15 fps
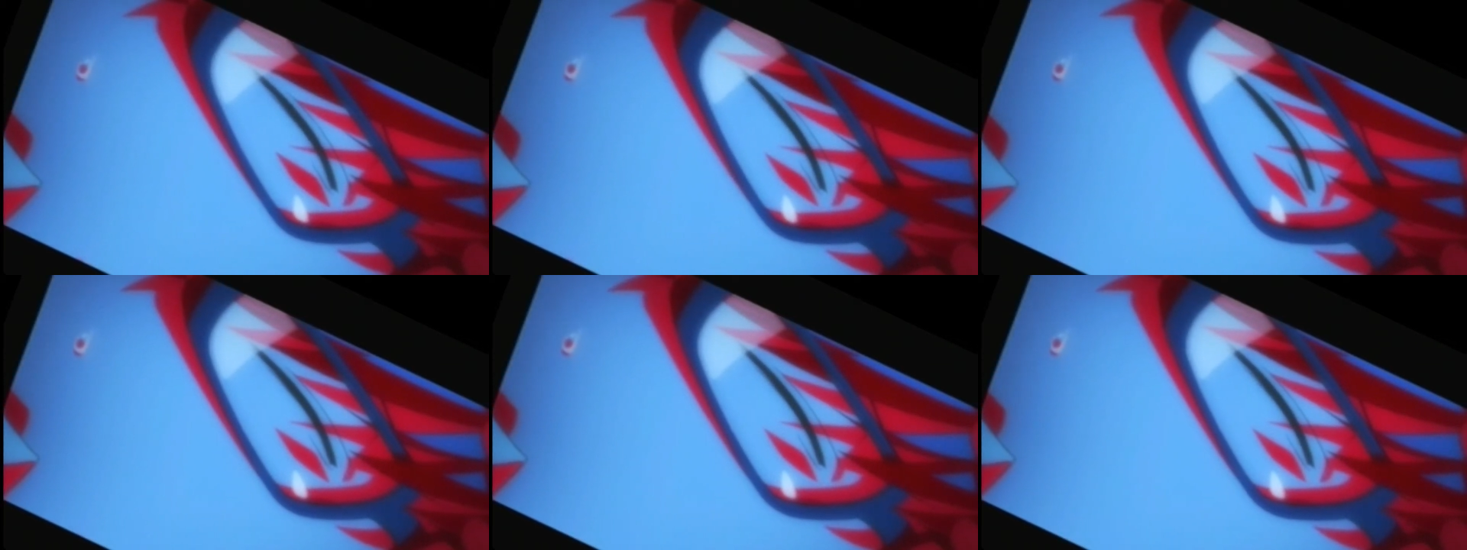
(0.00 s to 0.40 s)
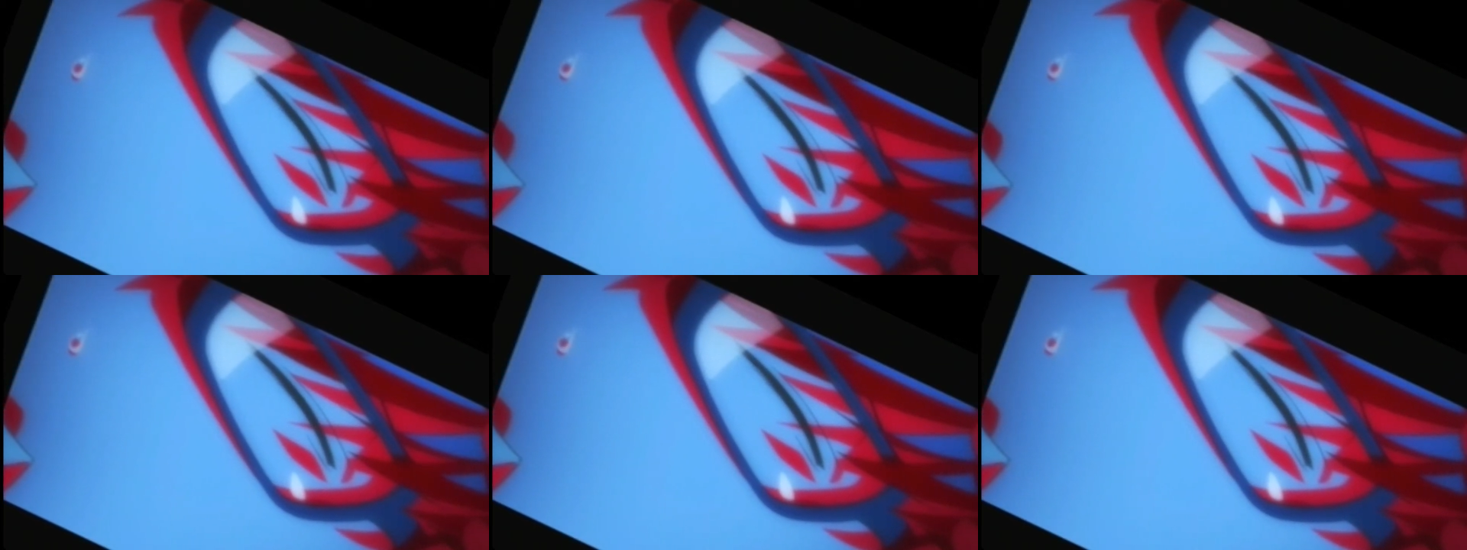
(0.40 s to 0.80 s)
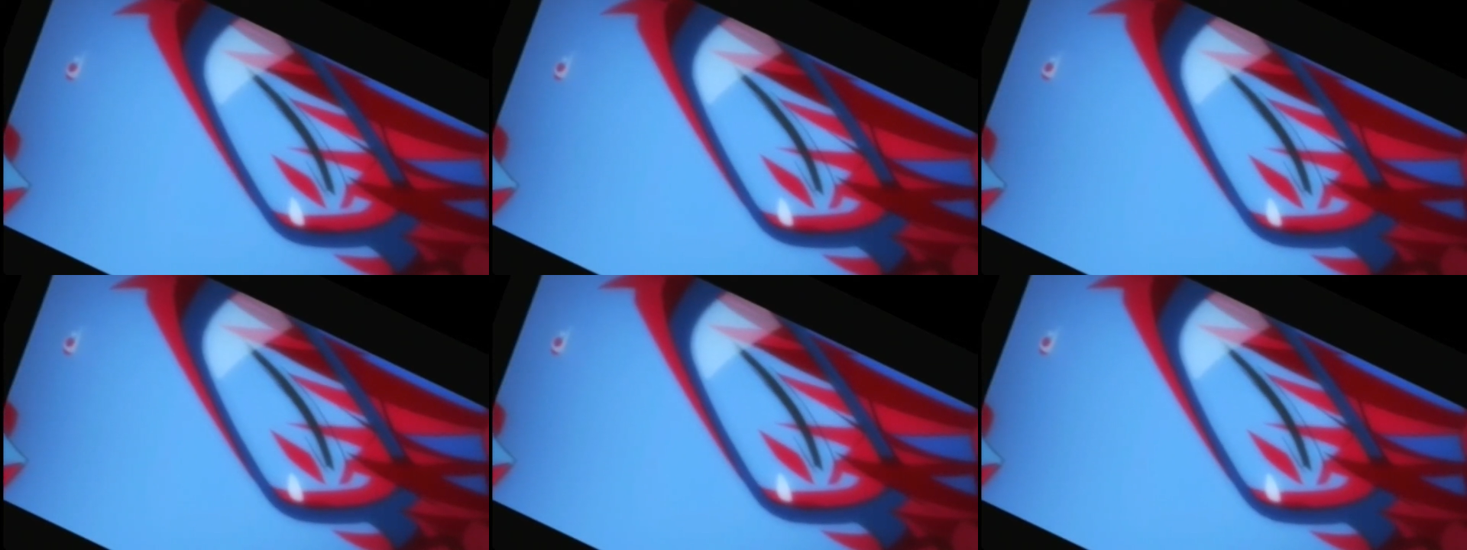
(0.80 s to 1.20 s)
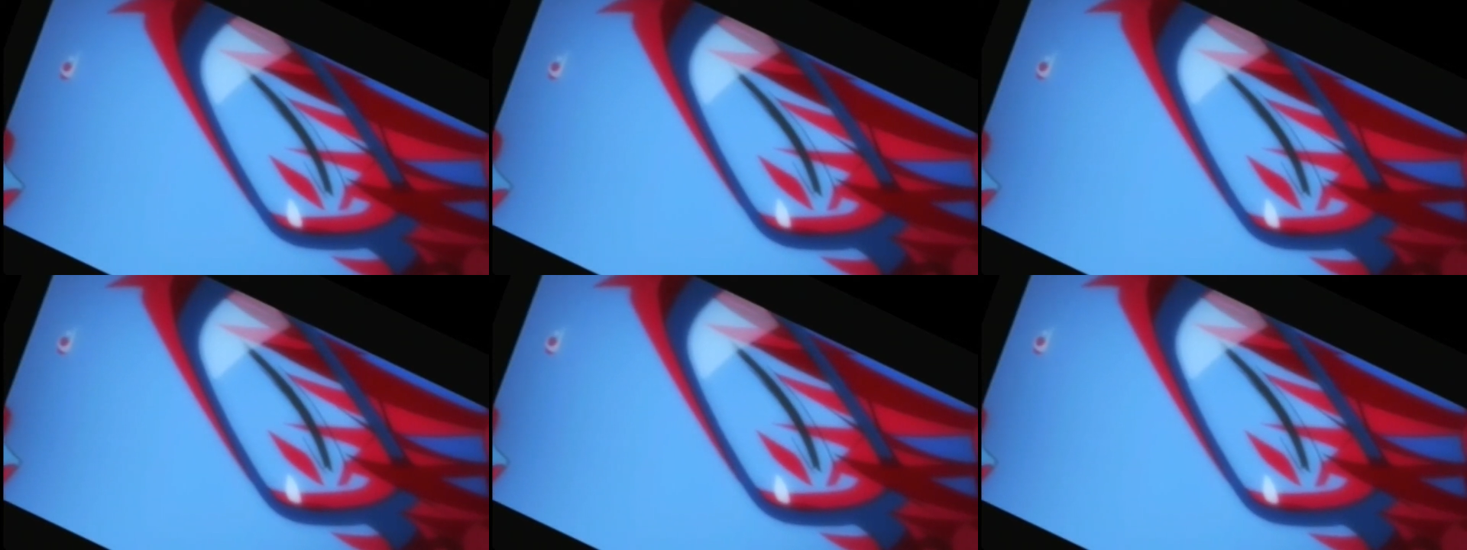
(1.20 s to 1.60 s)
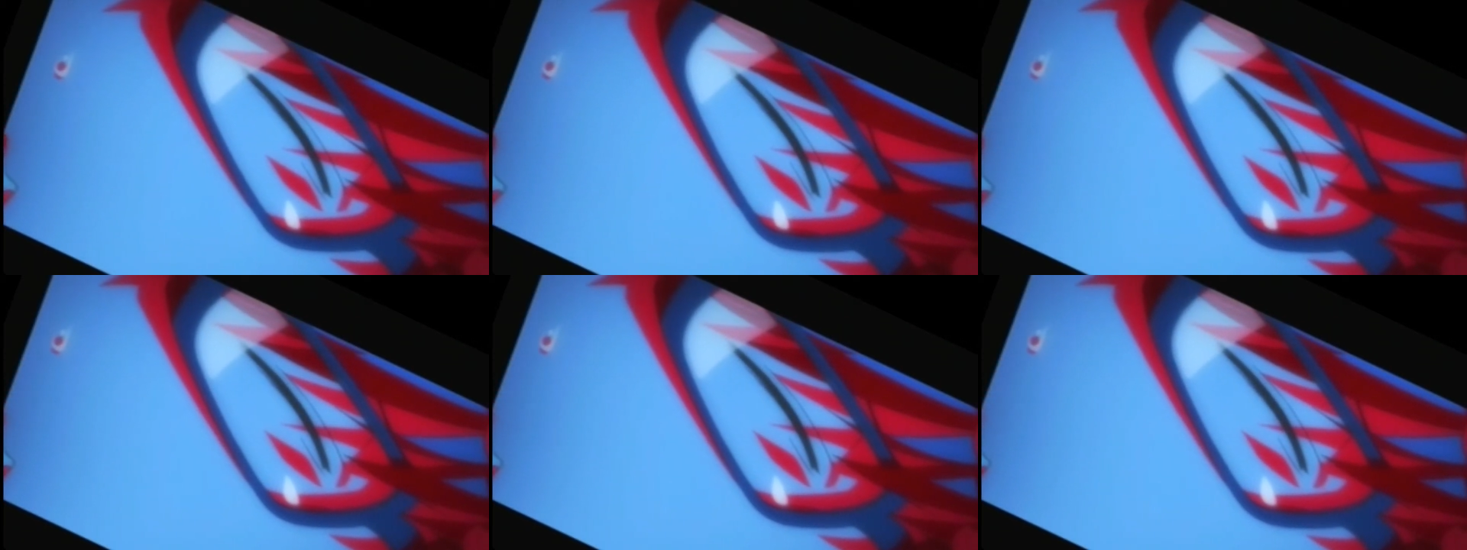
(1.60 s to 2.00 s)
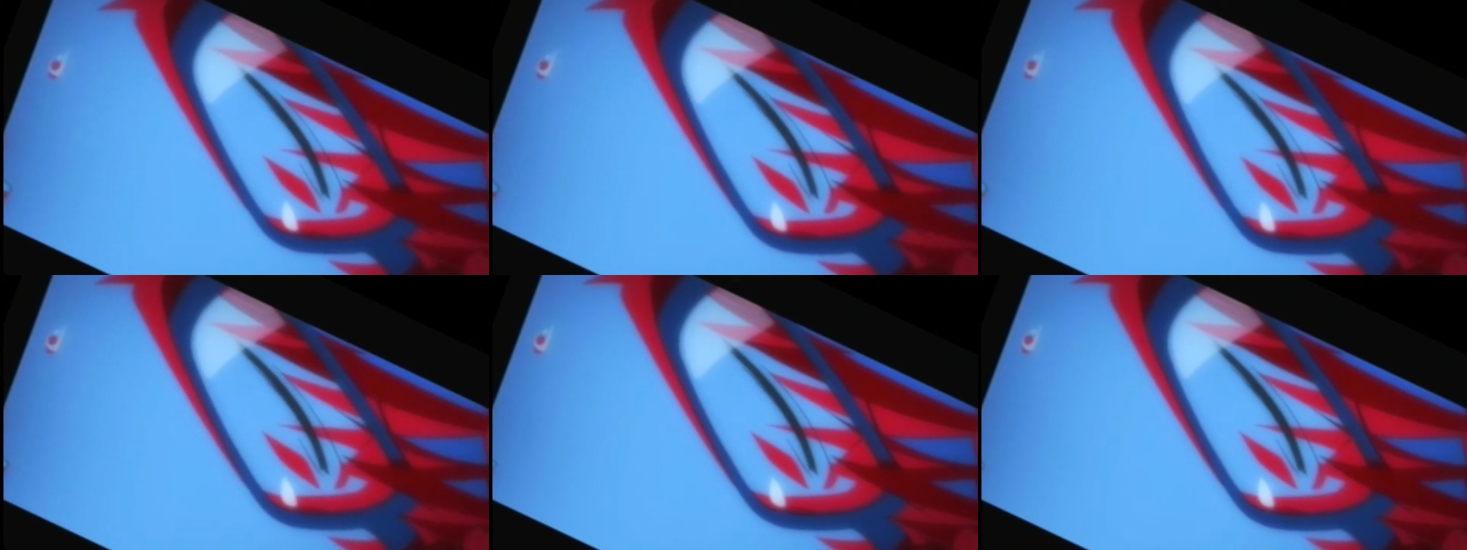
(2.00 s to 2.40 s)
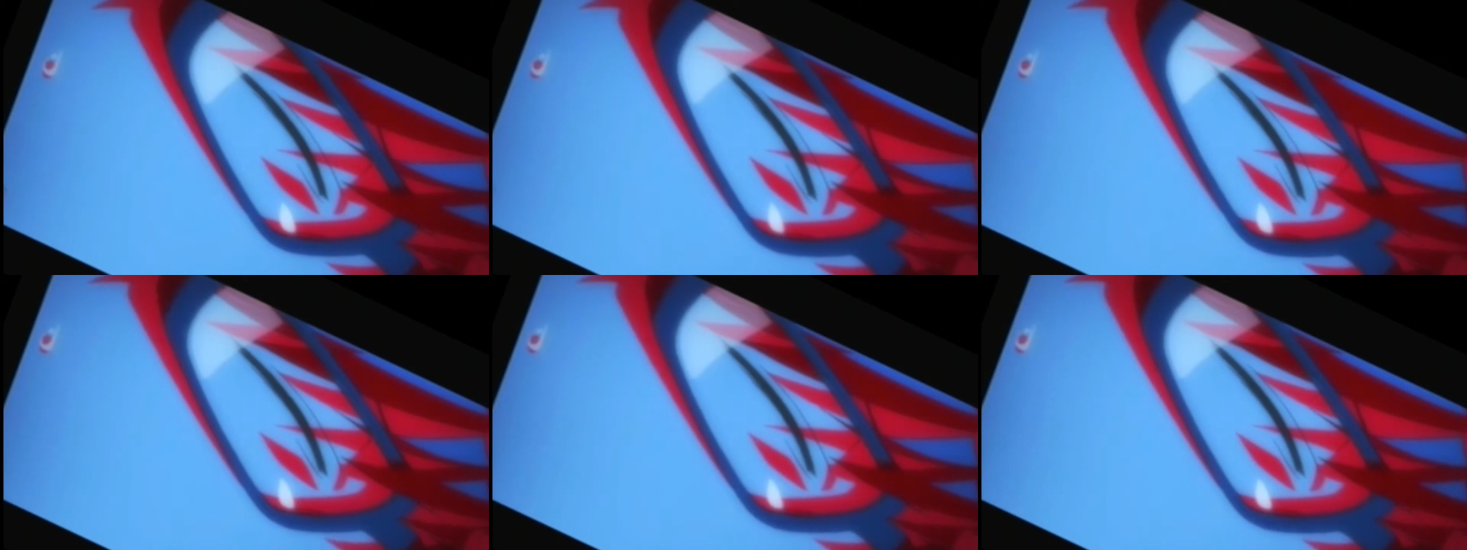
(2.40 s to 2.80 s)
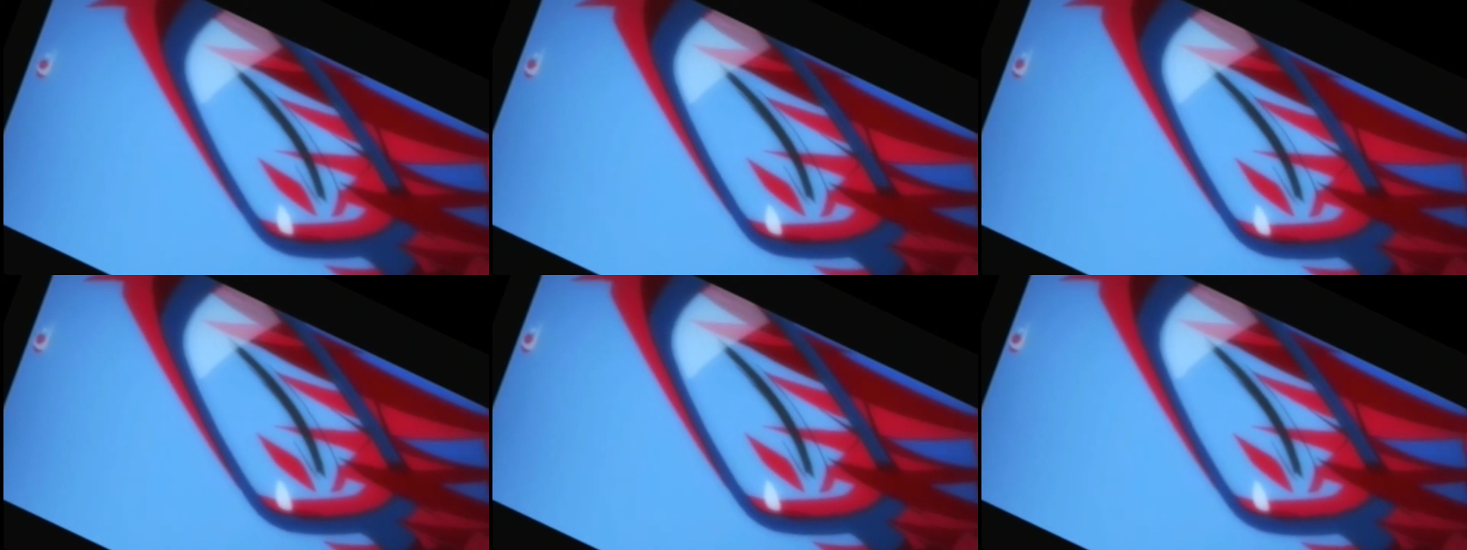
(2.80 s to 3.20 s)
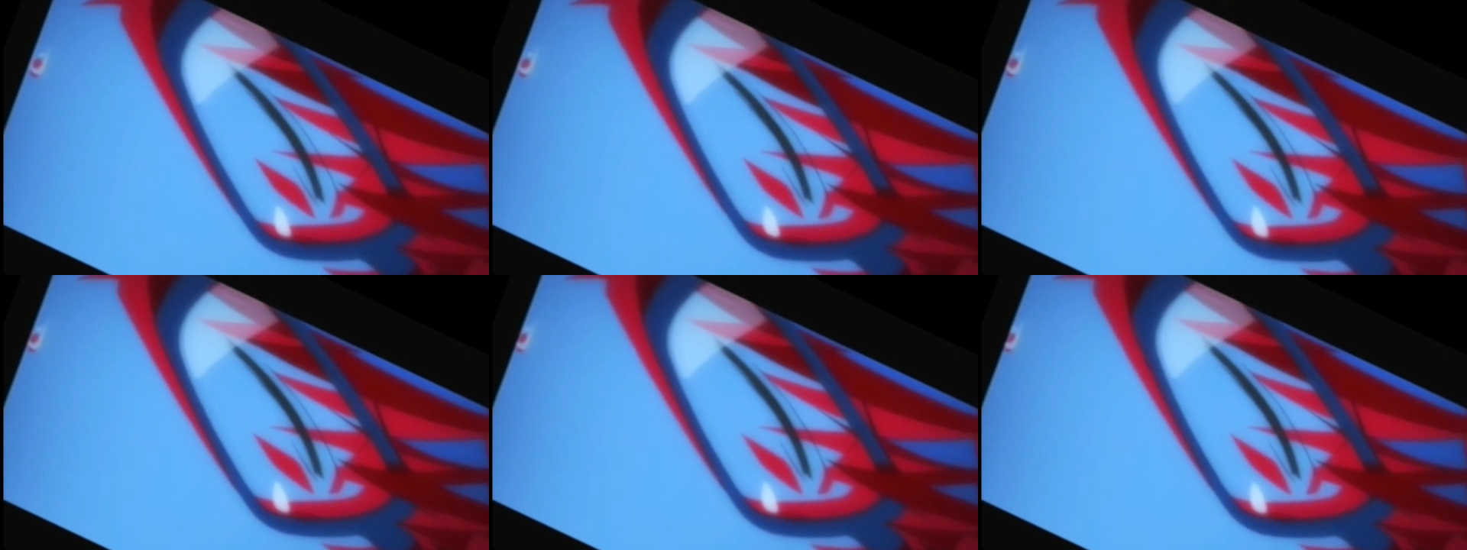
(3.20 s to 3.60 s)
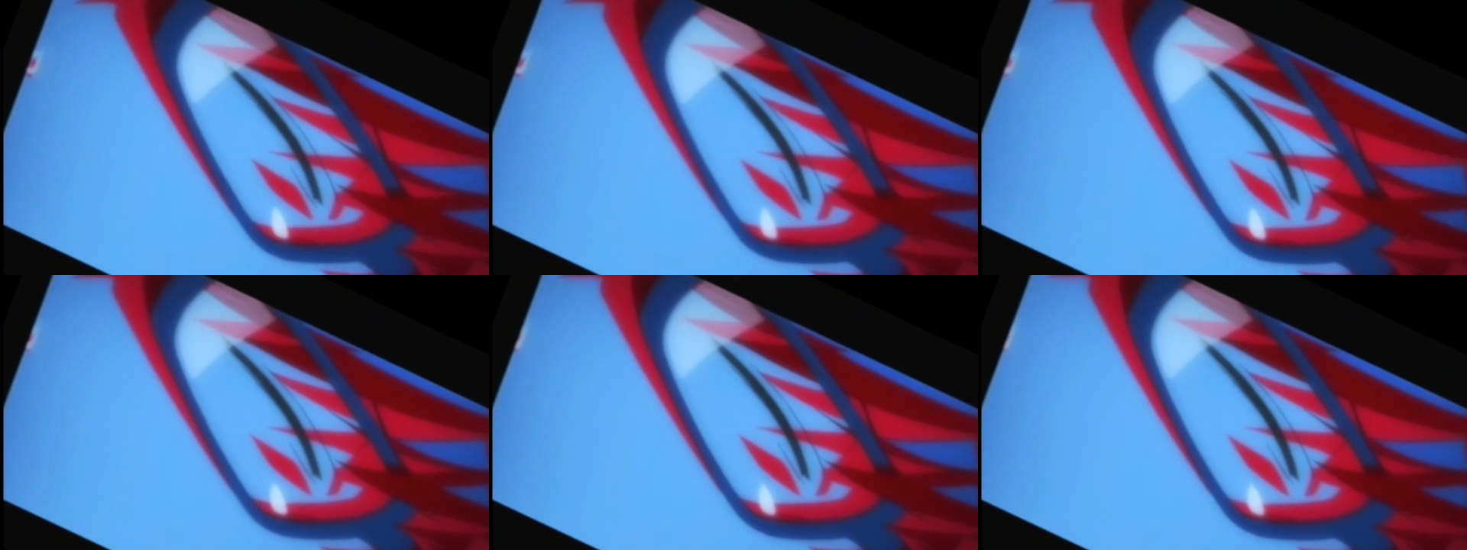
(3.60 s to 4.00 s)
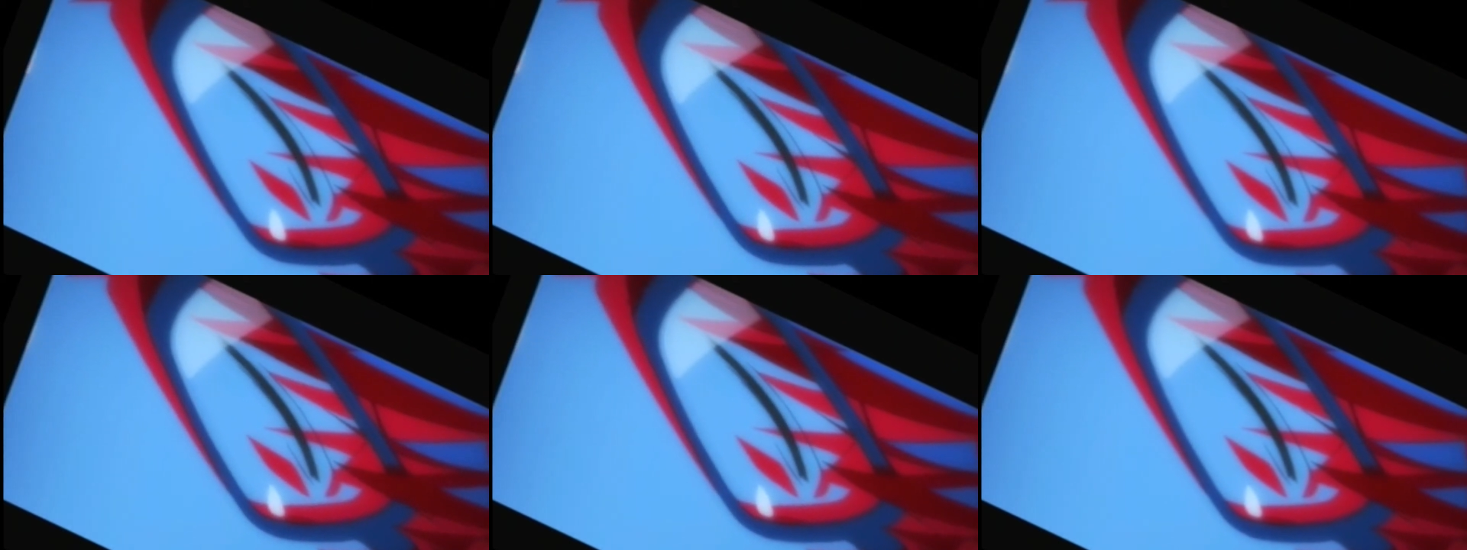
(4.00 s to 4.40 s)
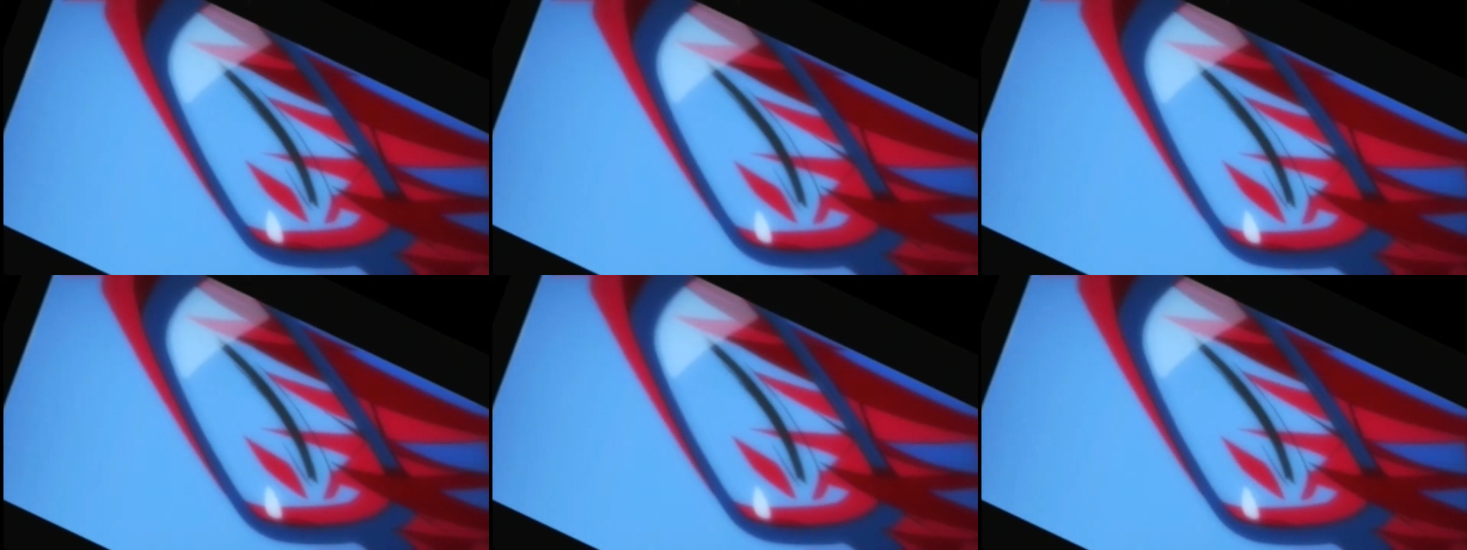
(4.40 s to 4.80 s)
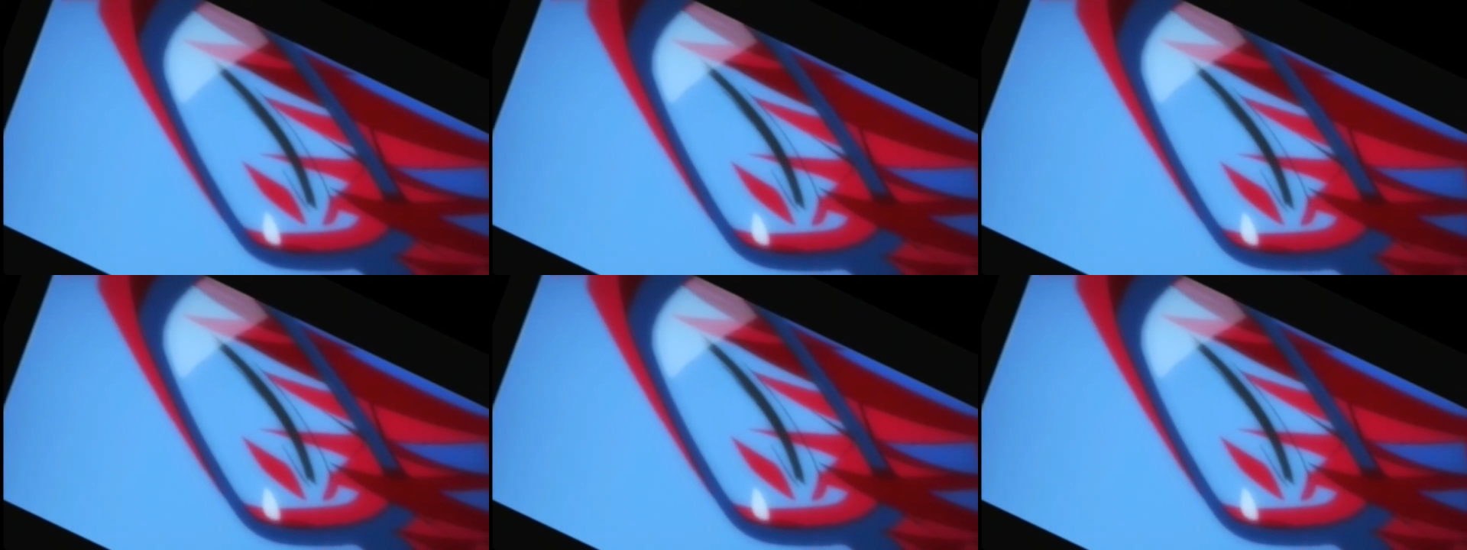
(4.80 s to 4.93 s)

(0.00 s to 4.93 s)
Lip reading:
No face is visible, so there are no lips to read.